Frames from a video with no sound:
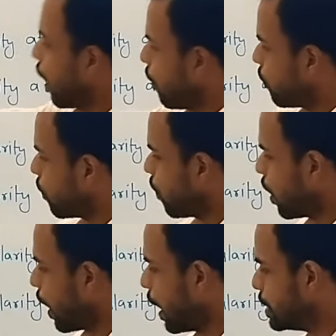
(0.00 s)
f
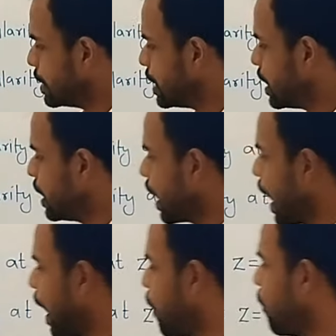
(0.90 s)
and g
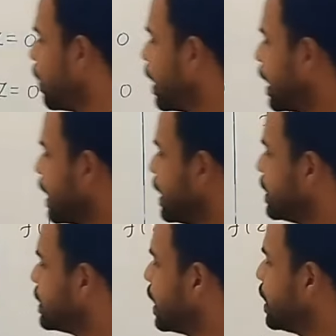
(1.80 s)
have
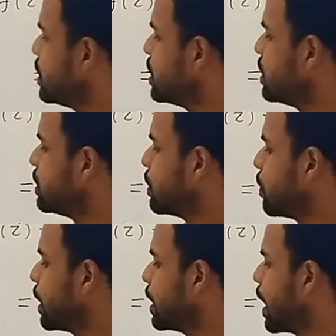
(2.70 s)
essential
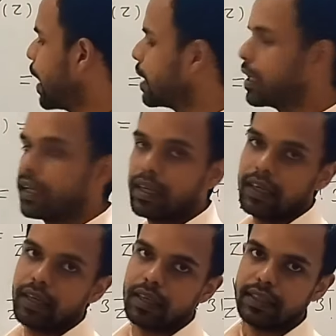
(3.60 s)
singularity at
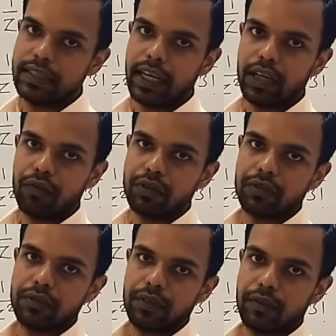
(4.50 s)
z equals
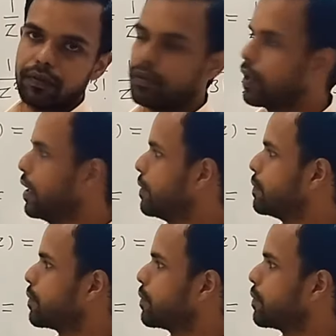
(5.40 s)
to 0. Okay.